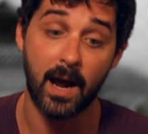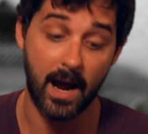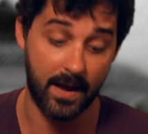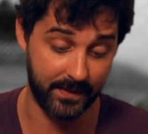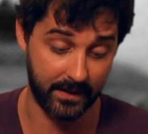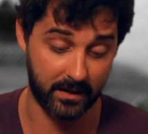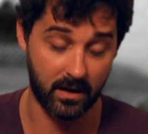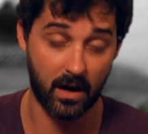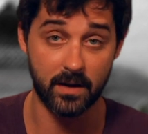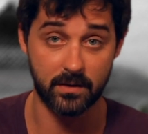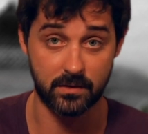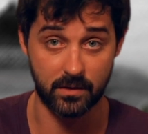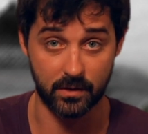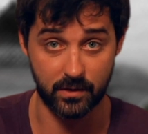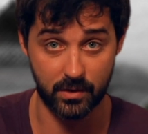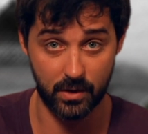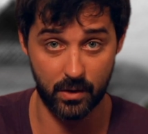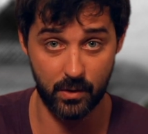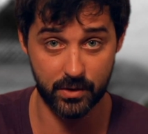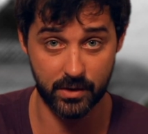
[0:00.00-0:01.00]
And the
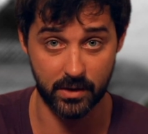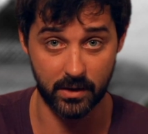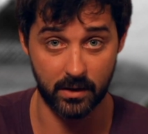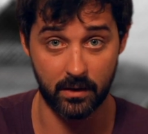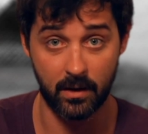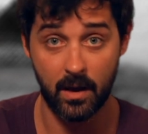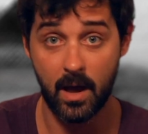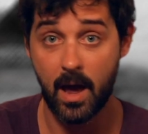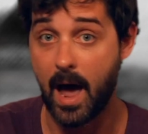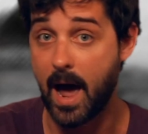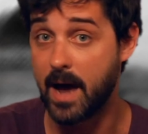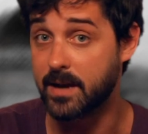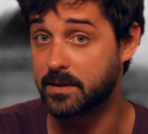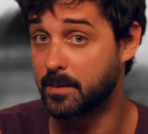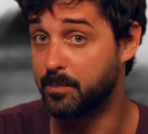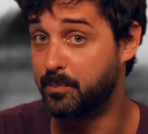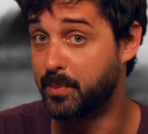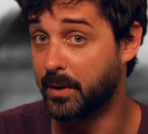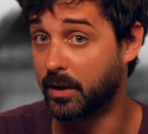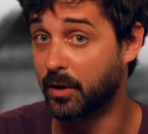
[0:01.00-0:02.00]
Constitution
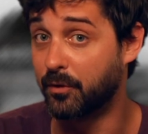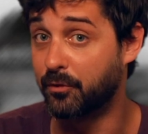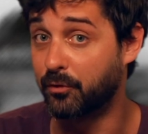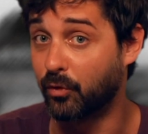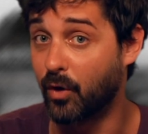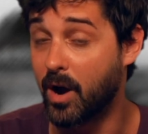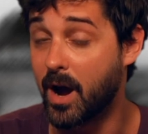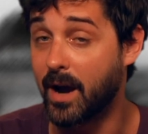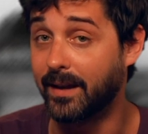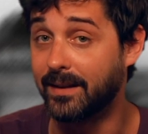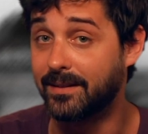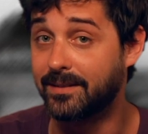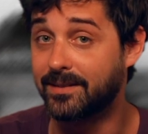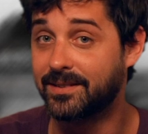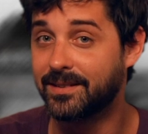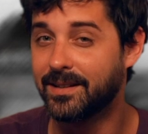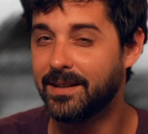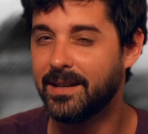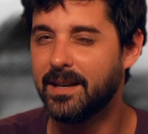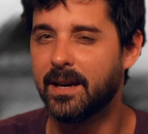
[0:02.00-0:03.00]
has a Bill of
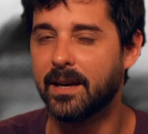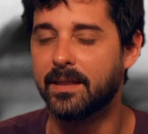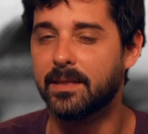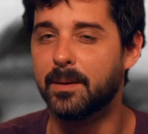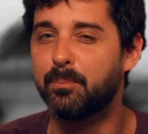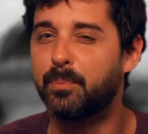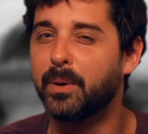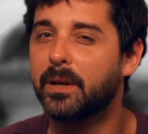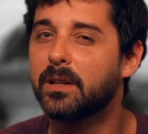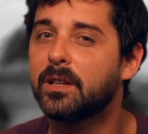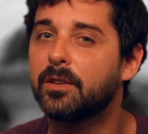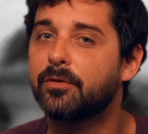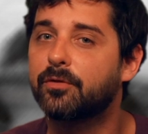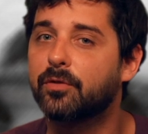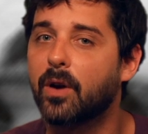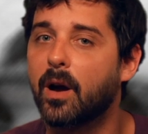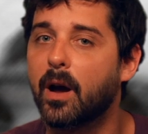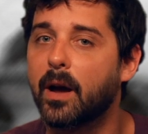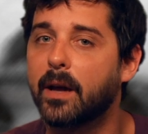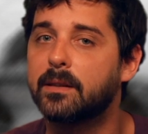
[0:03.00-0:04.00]
Rights. And the Bill of
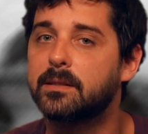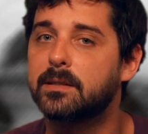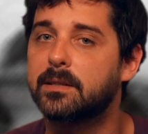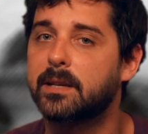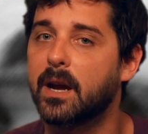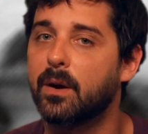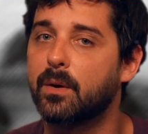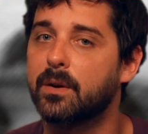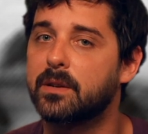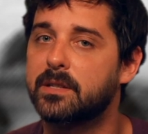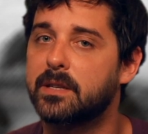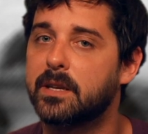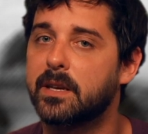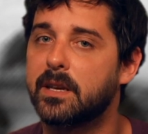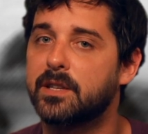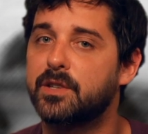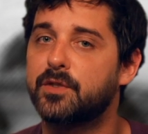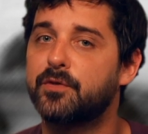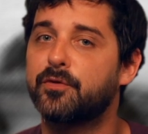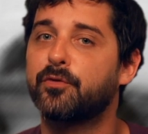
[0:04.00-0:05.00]
Rights
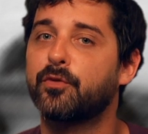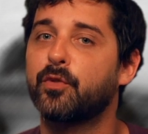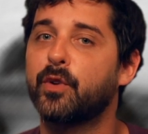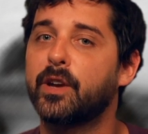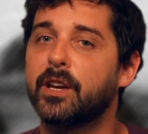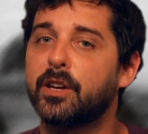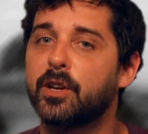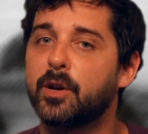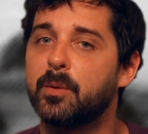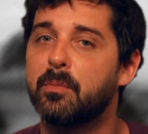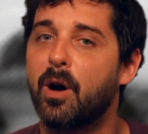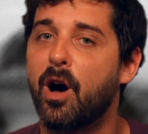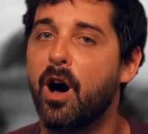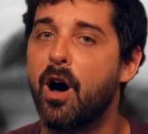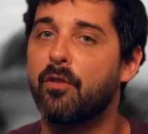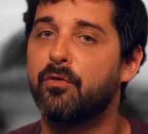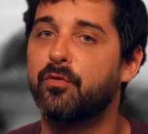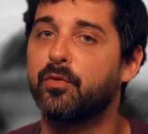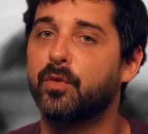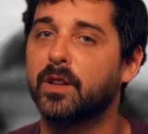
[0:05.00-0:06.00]
guarantees freedom
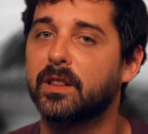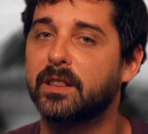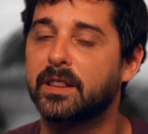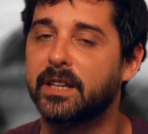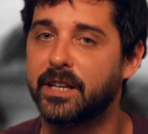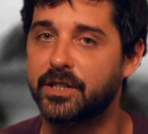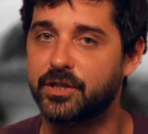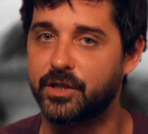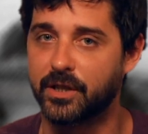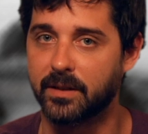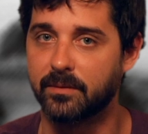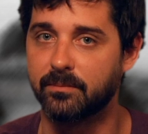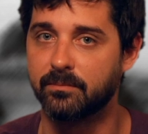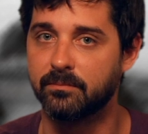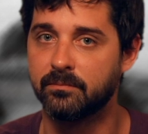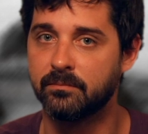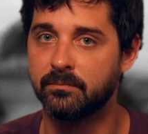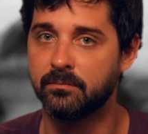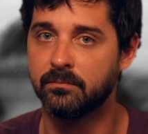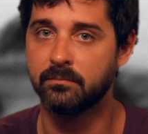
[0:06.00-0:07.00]
of religion.
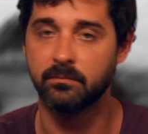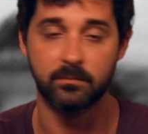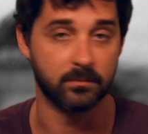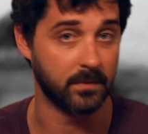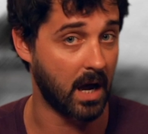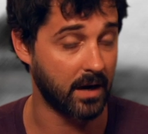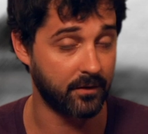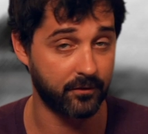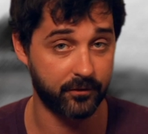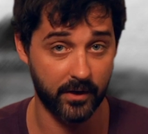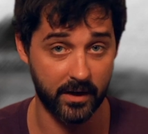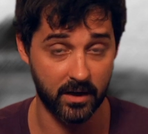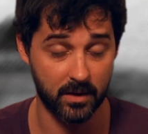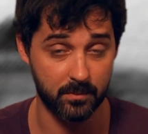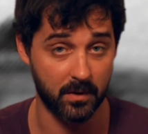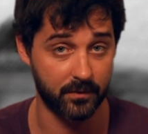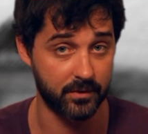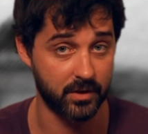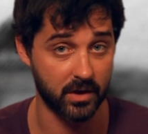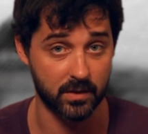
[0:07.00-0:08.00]
Not
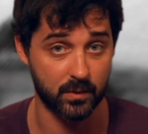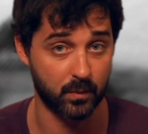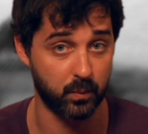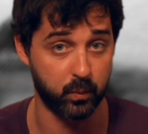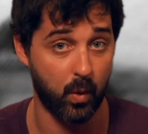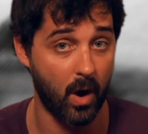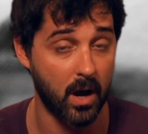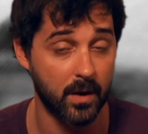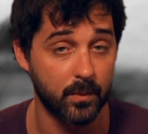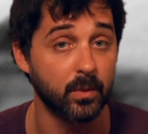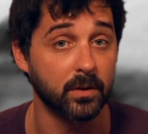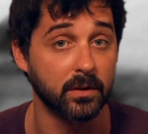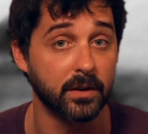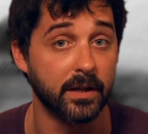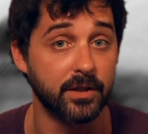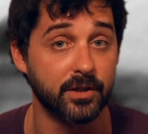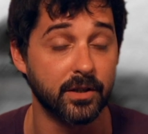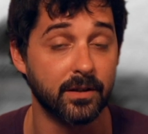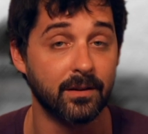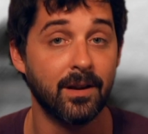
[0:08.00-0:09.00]
freedom of just one
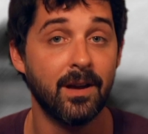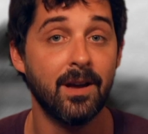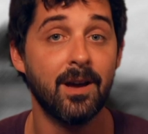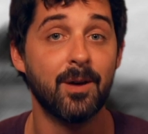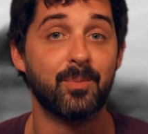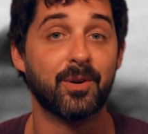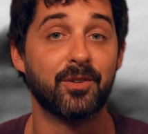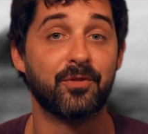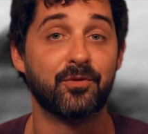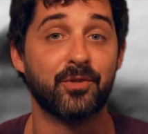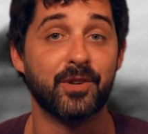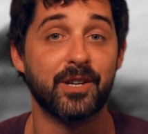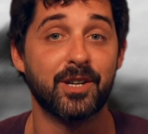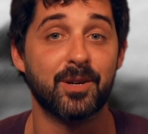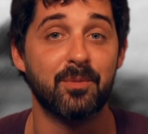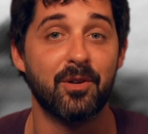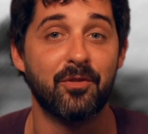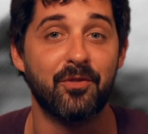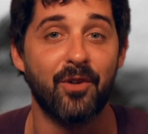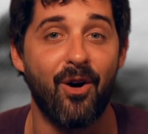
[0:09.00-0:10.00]
religion, but
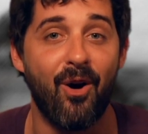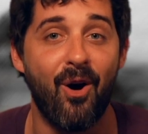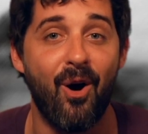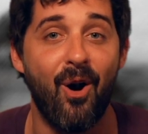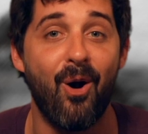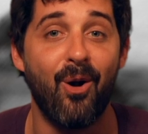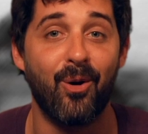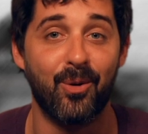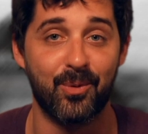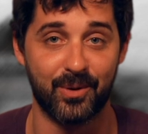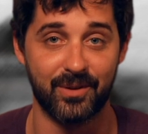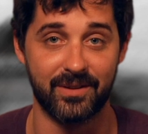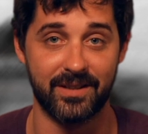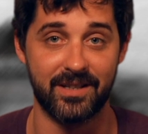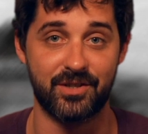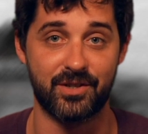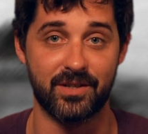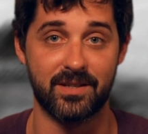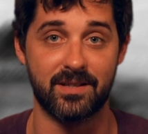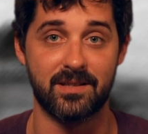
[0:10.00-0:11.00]
freedom of all
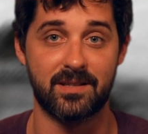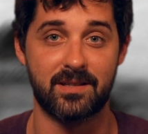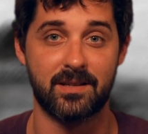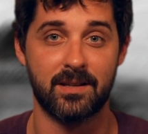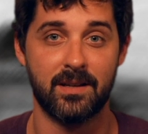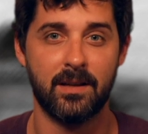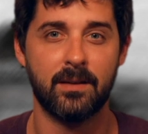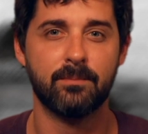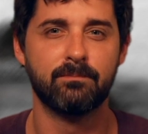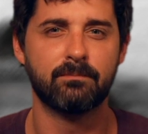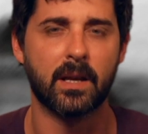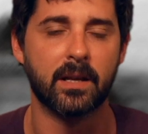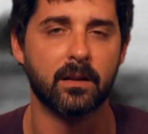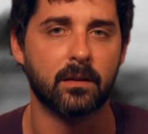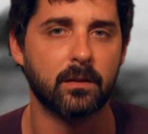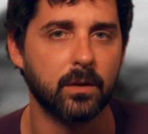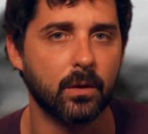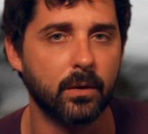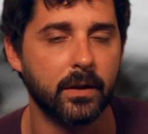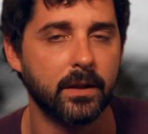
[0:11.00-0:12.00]
religions,
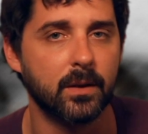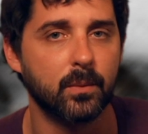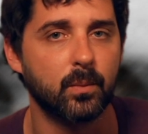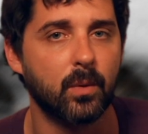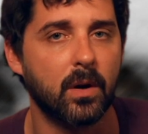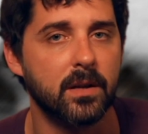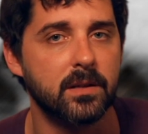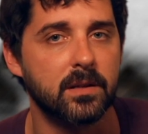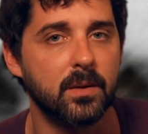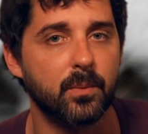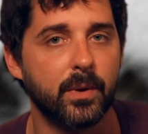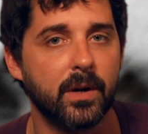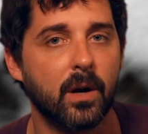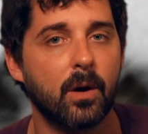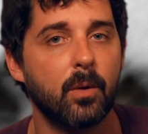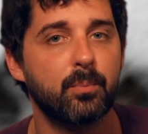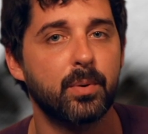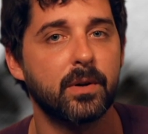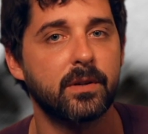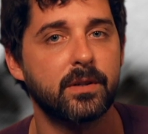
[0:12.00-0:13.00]
including the ones that we
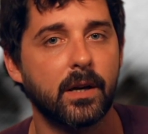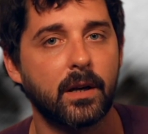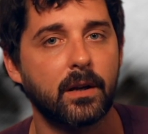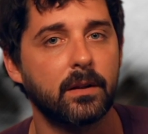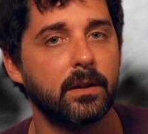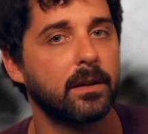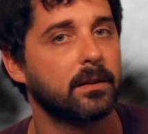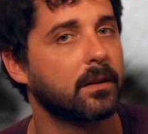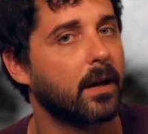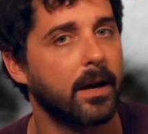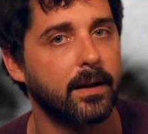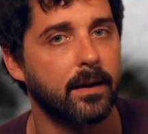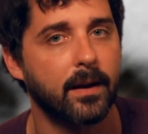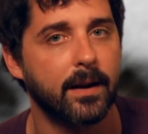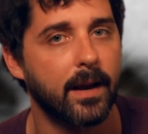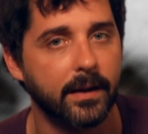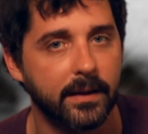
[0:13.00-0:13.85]
don't particularly like on